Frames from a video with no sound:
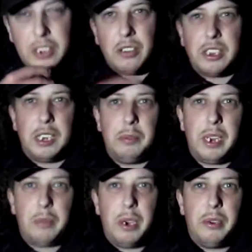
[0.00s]
can't see me
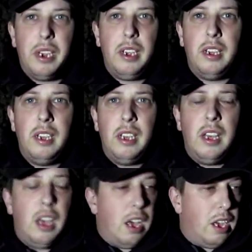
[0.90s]
that well
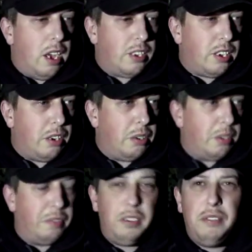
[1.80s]
there. So
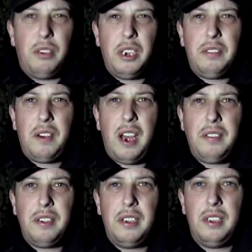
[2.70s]

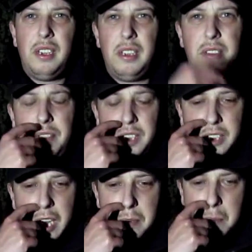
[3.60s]
3:45, the fish
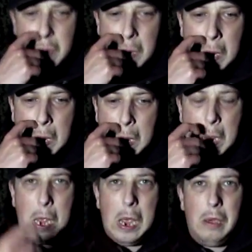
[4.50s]
came,
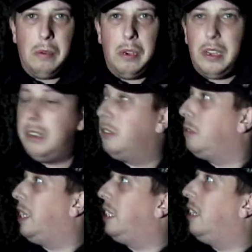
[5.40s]
and I was
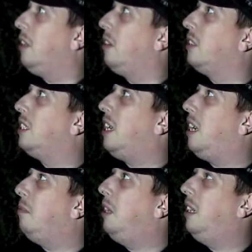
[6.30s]
waiting a long
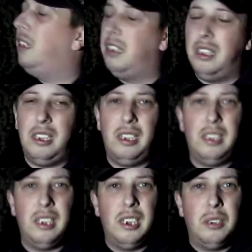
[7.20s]
time
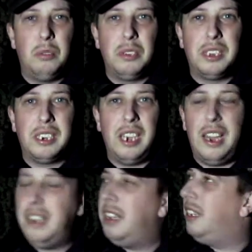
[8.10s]
once
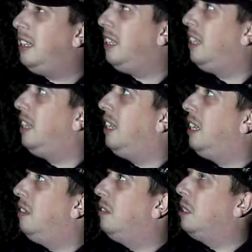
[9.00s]
again
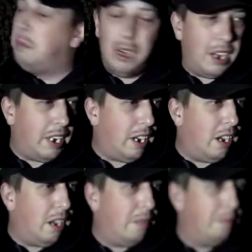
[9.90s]
for the bite.
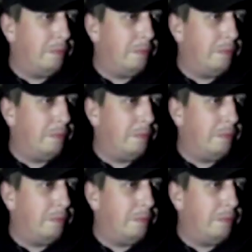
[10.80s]
I